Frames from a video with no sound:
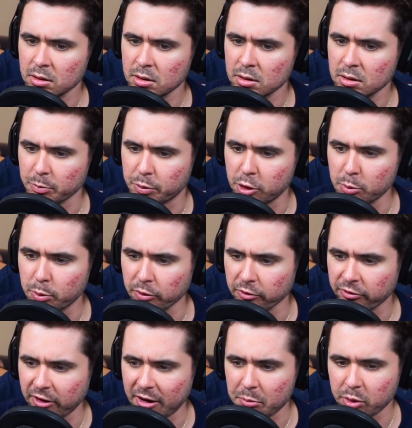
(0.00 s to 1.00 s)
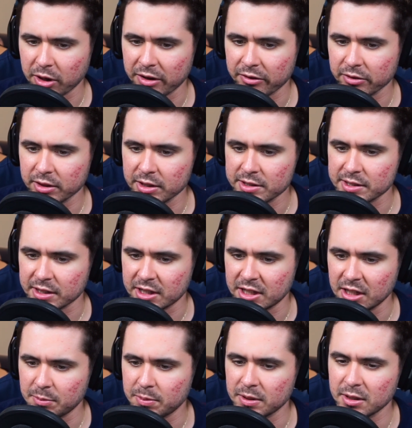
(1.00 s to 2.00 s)
Your pupil fought bravely to
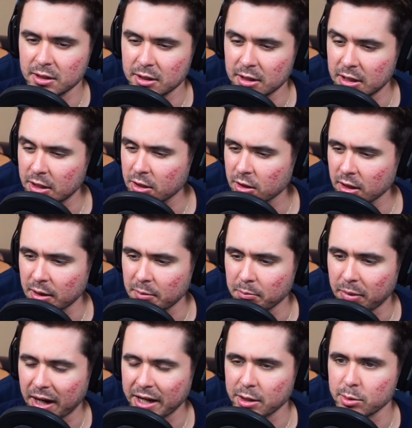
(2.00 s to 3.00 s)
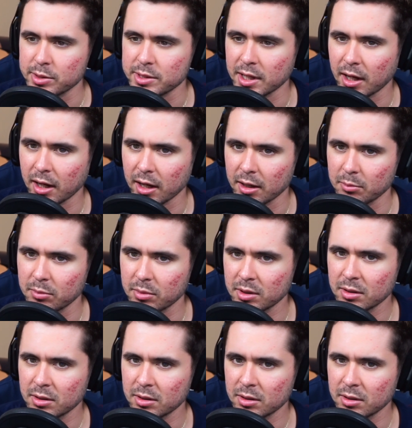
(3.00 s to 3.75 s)
keep him here and buy you time.